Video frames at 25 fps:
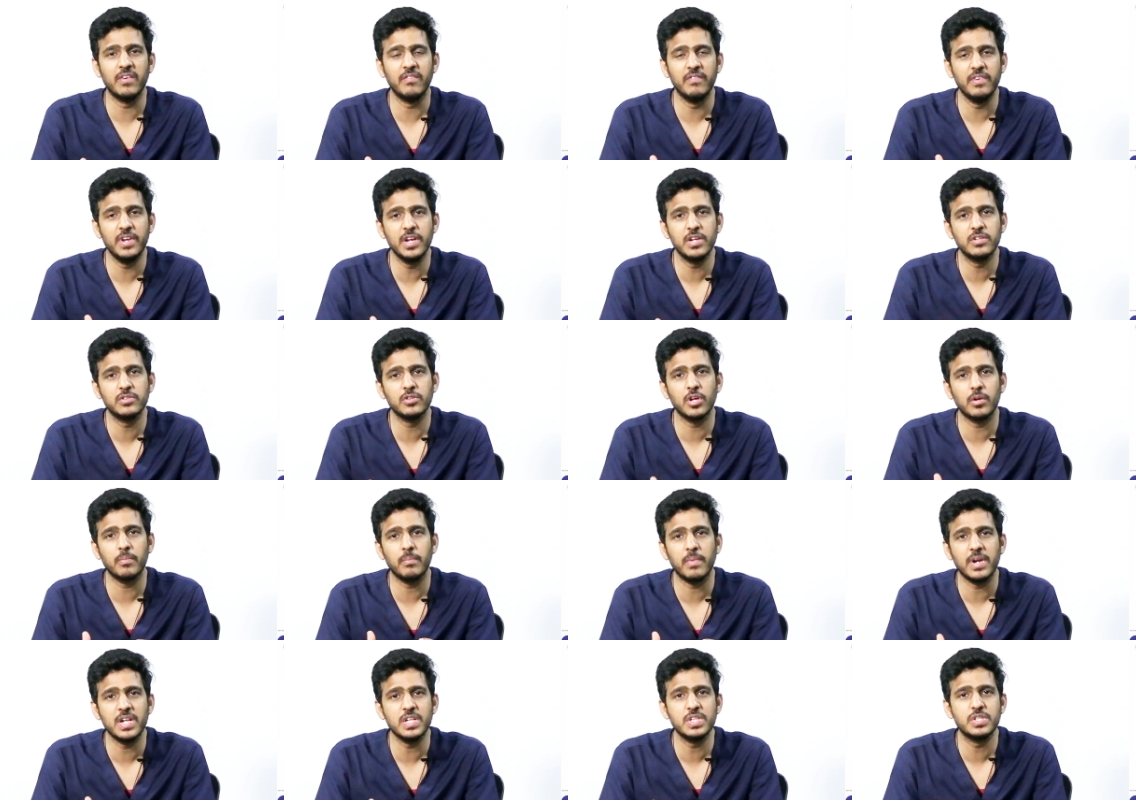weeks
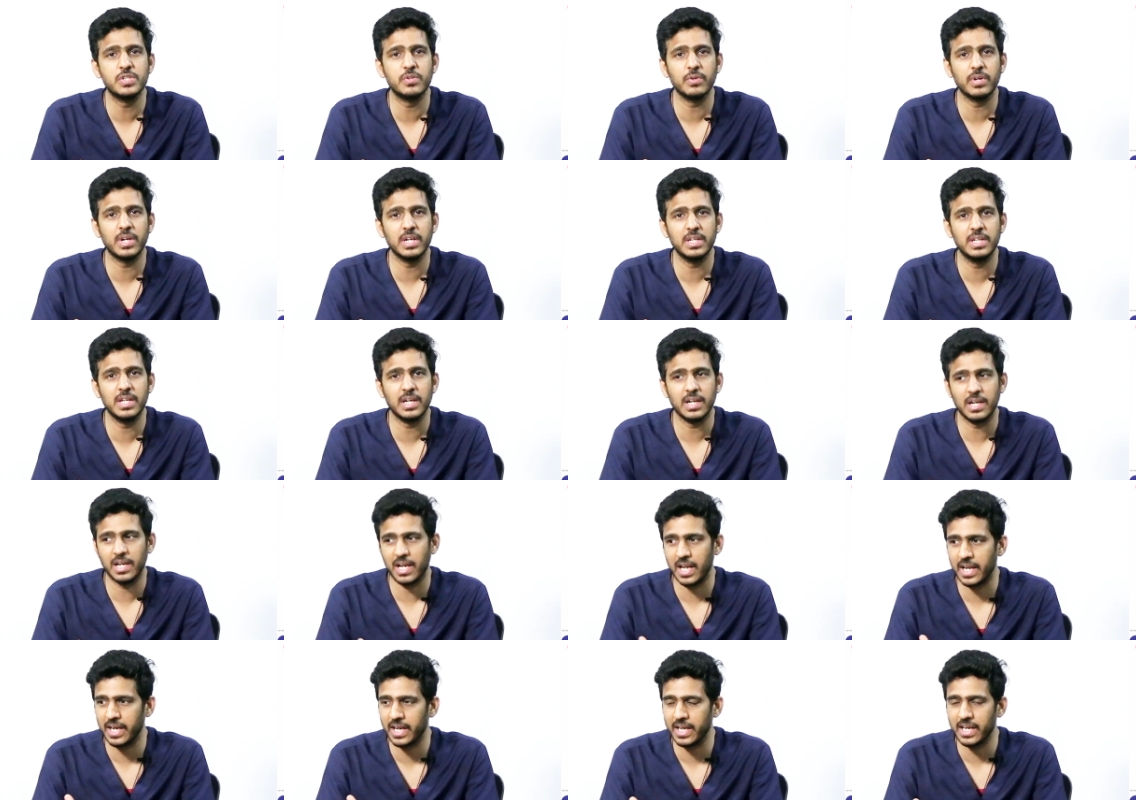or months together,
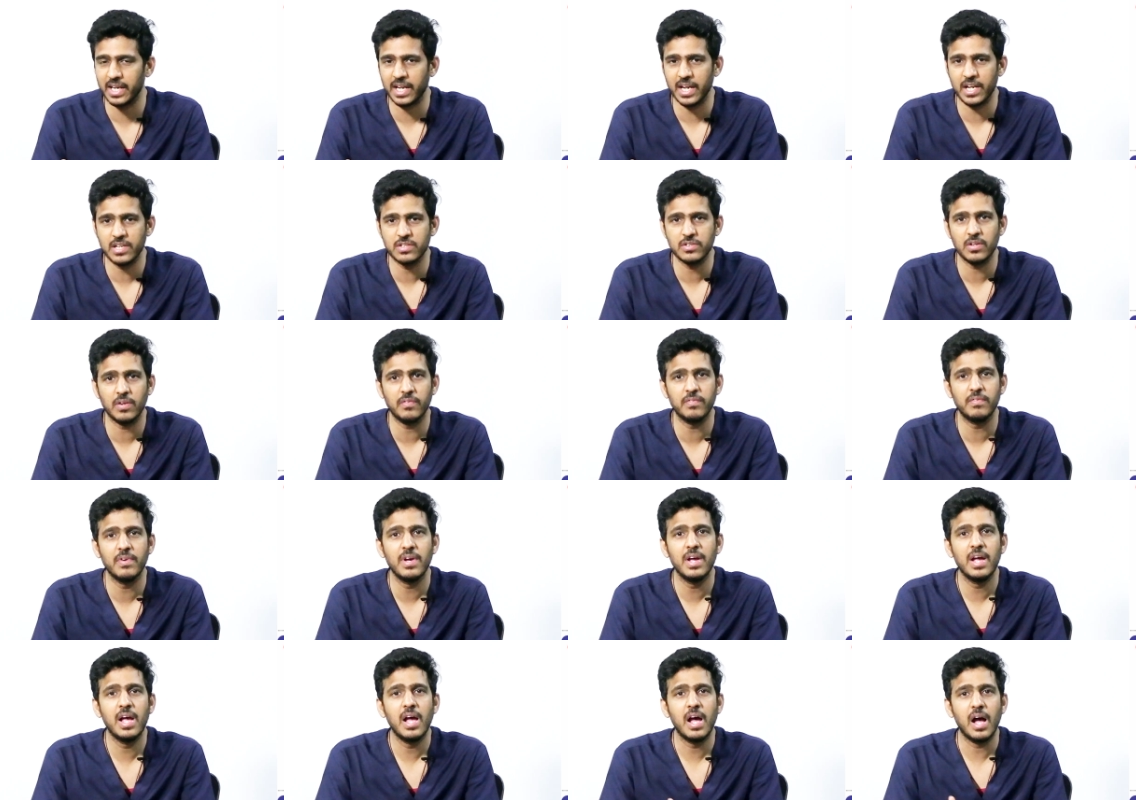like in case
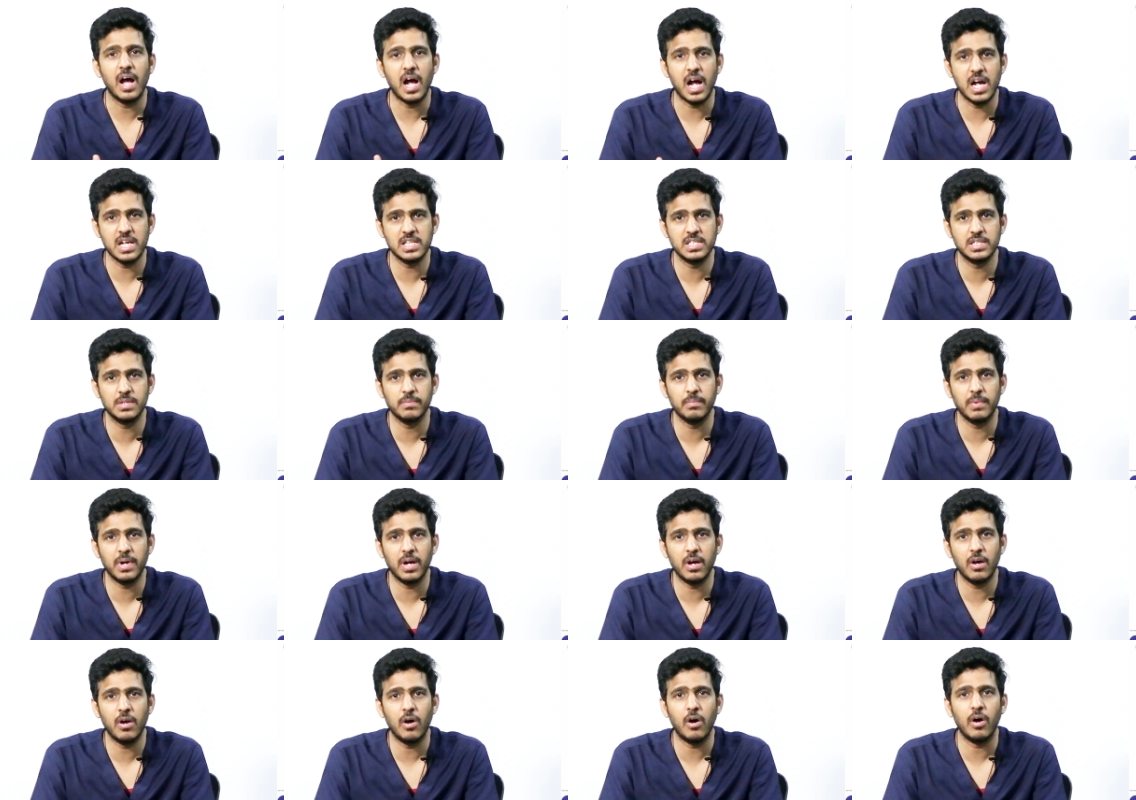of
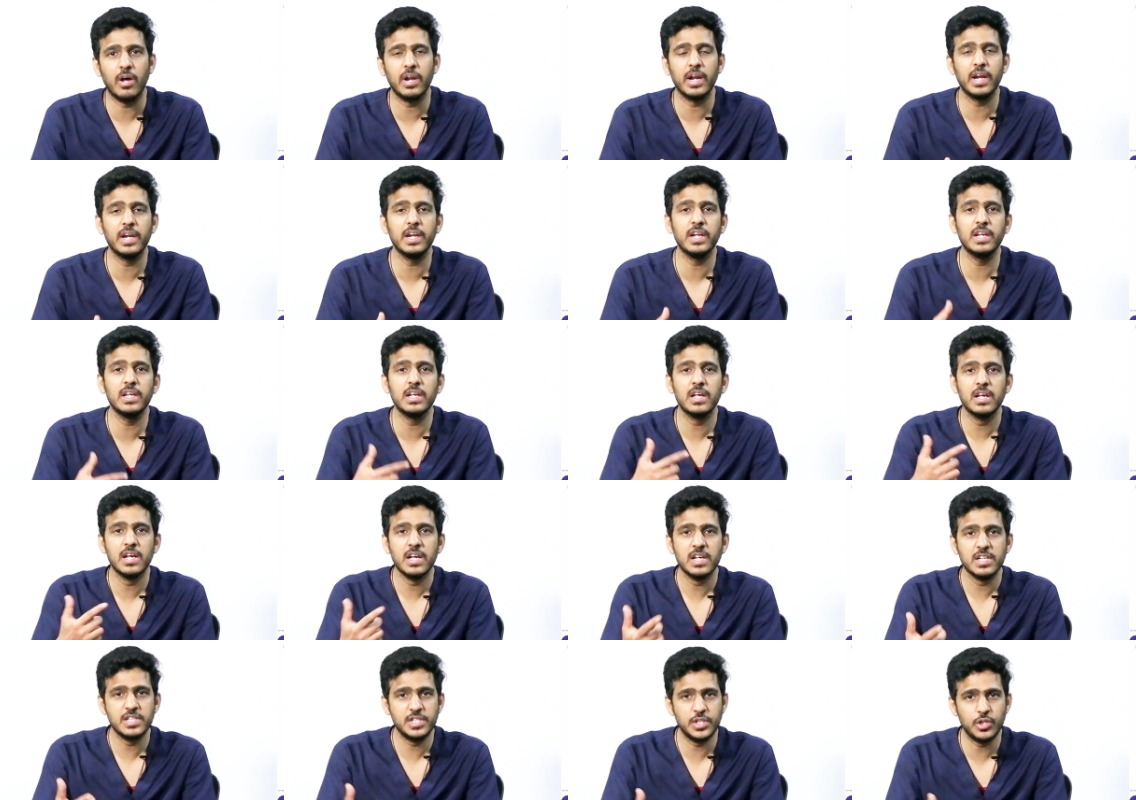asthma or any
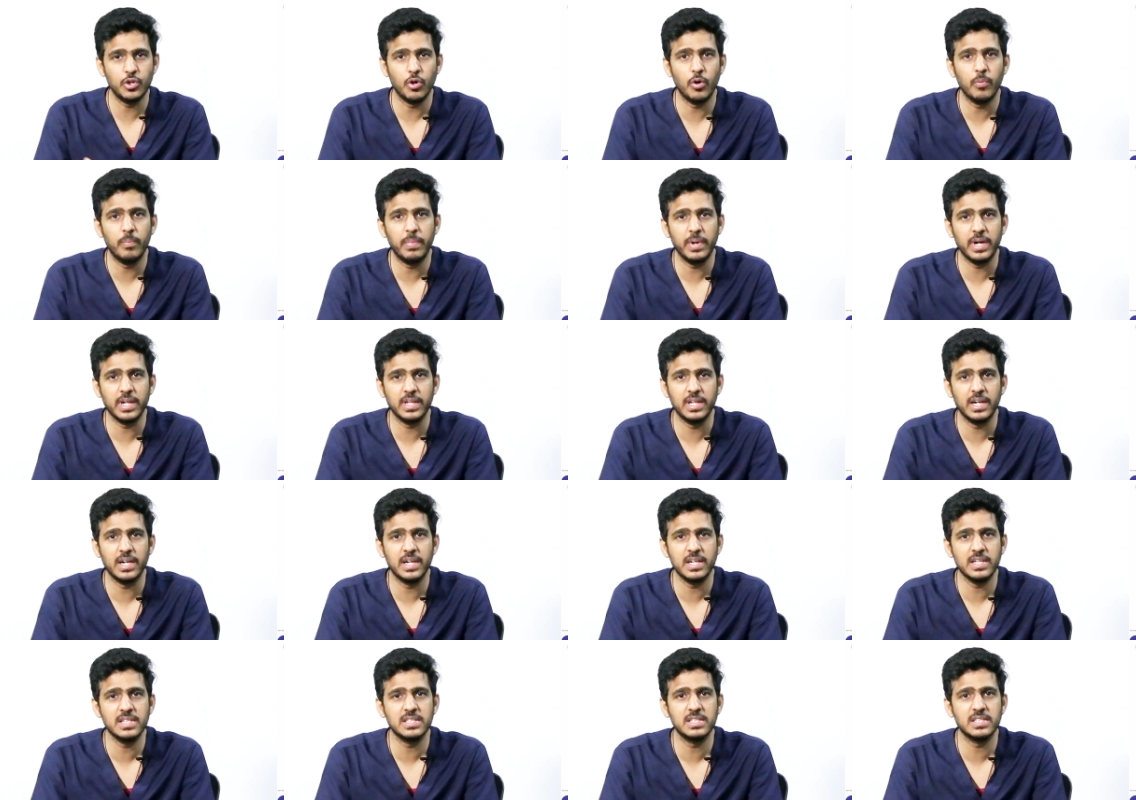COPD,
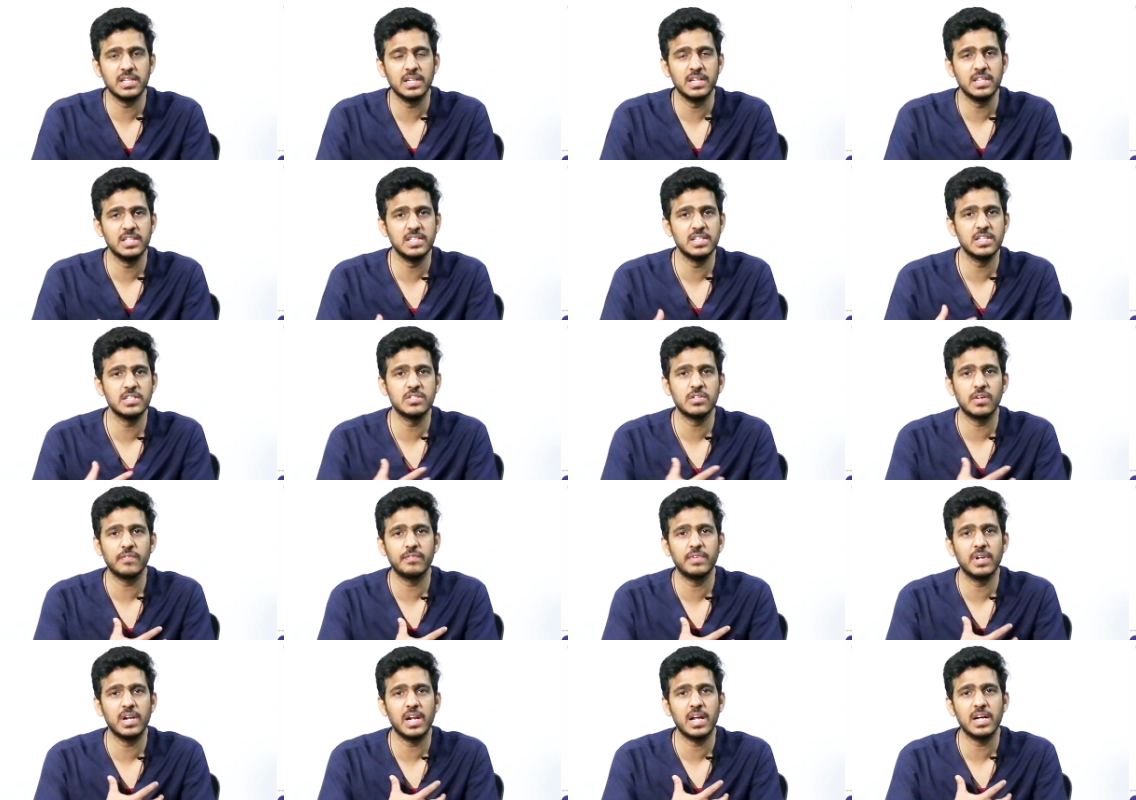that is disease
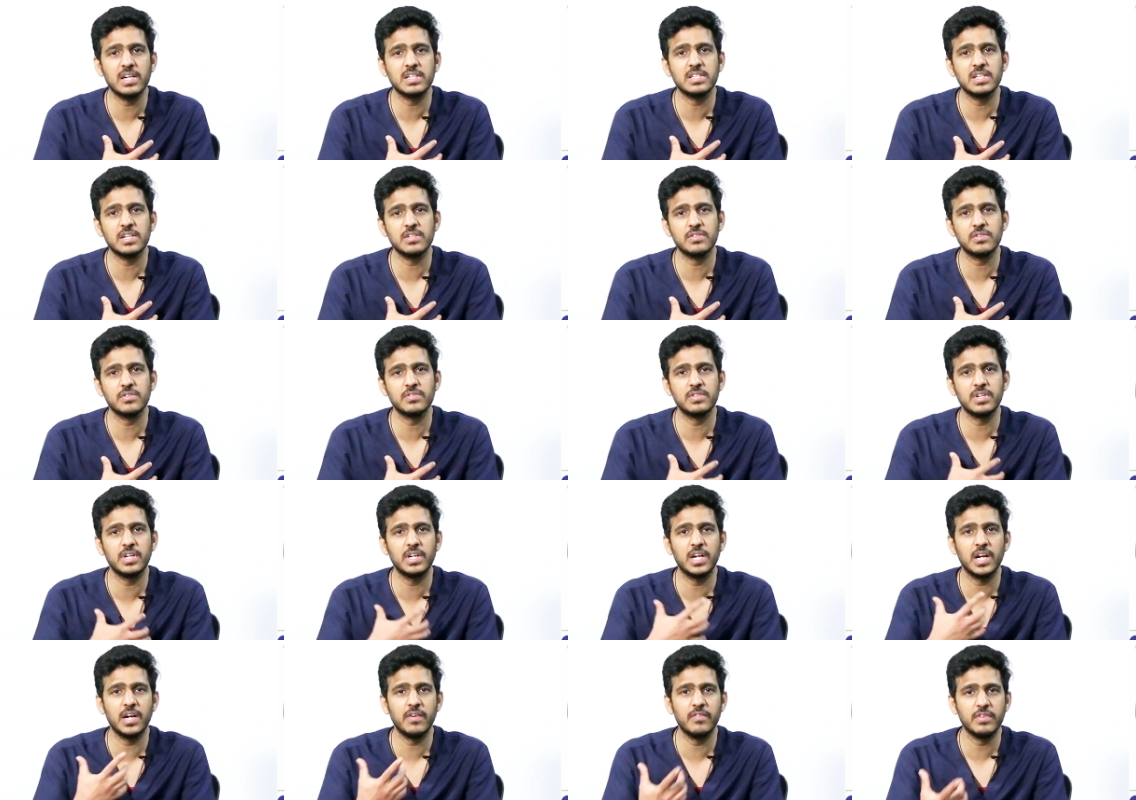of the lungs
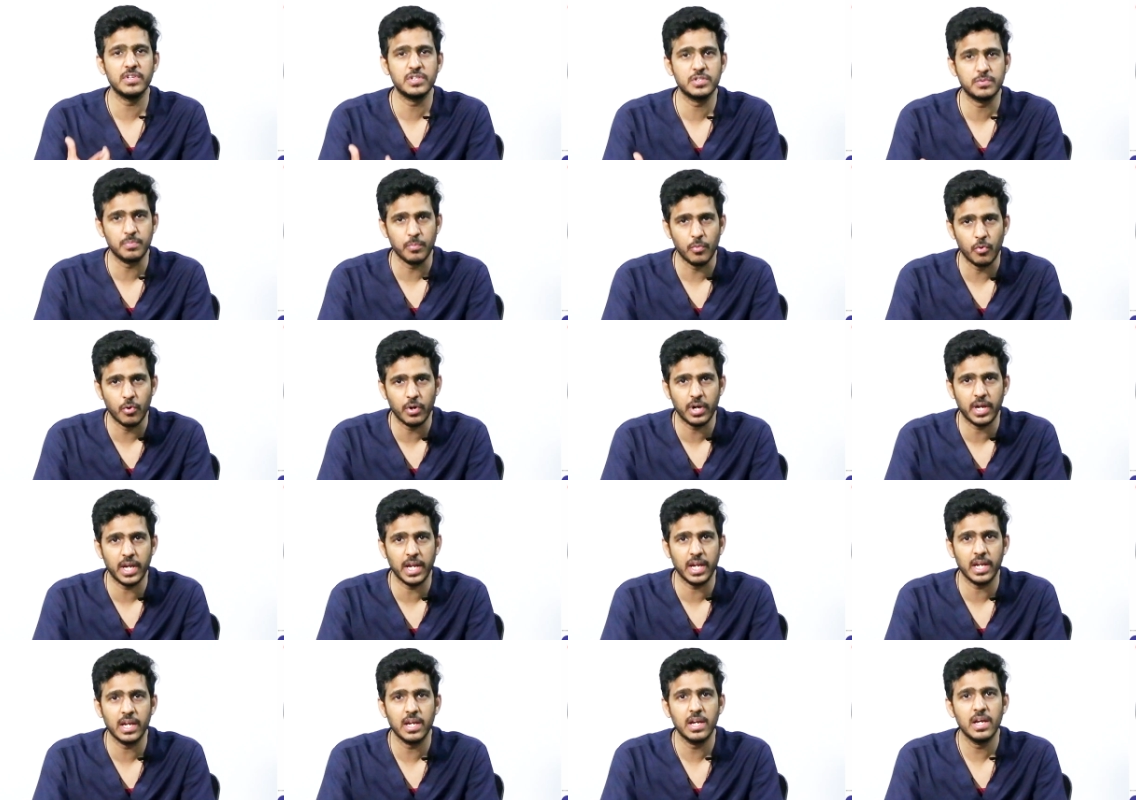associated with
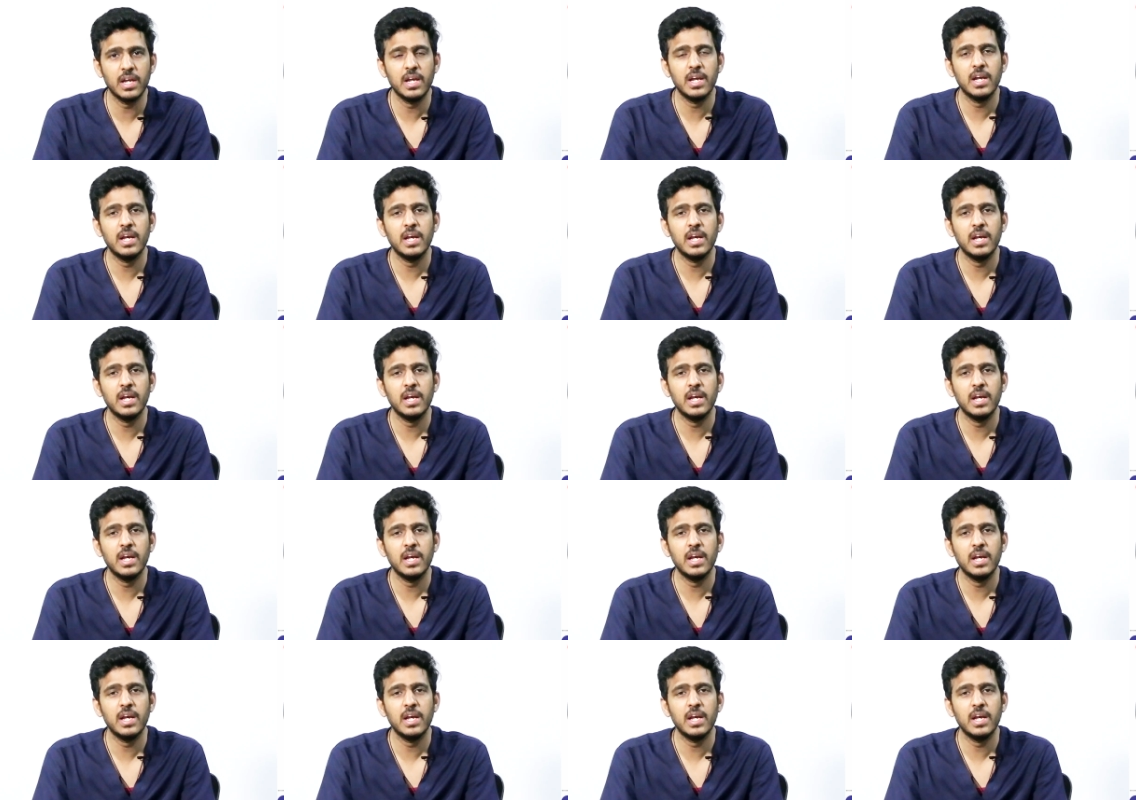smoking.